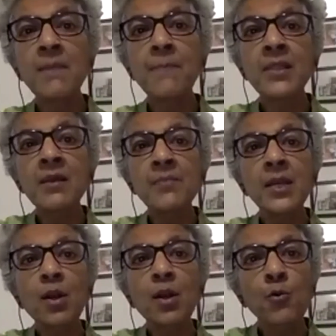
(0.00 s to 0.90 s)
but because
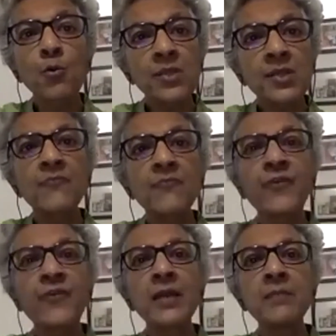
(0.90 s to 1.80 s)
keeping them in
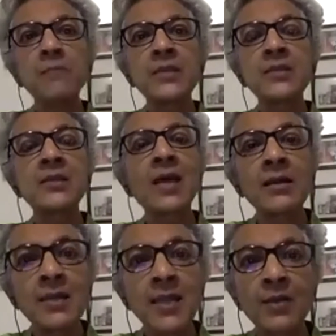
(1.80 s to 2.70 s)
close
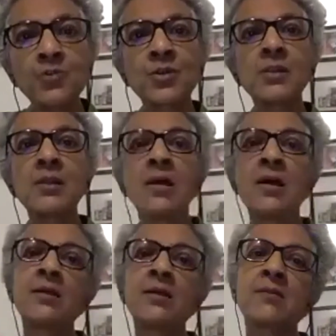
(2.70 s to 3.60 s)
confinement in
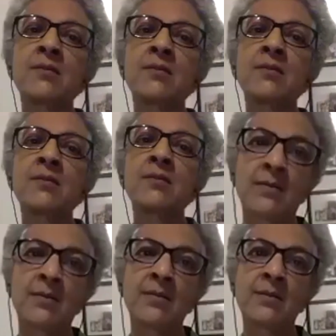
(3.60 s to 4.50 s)
unnatural
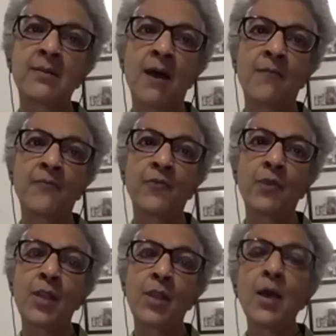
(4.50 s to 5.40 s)
circumstances is
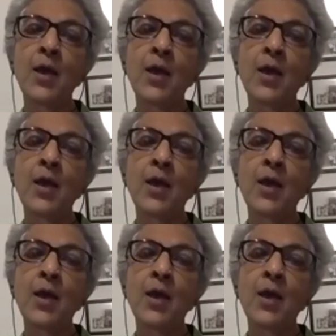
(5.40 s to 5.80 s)
harmful.